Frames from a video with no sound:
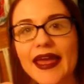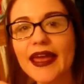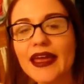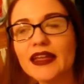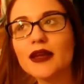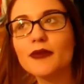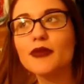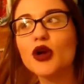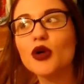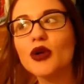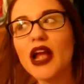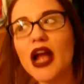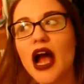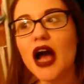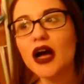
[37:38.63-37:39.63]
and I'm
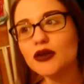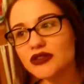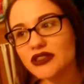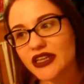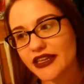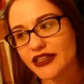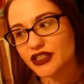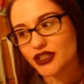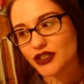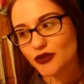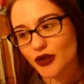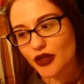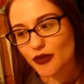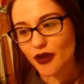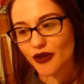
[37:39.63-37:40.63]
going out later
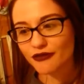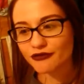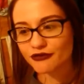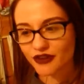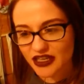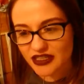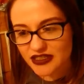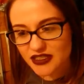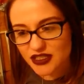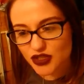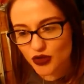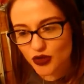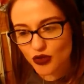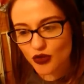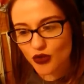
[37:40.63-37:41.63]
with my friends
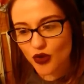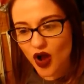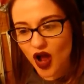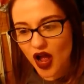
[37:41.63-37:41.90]
who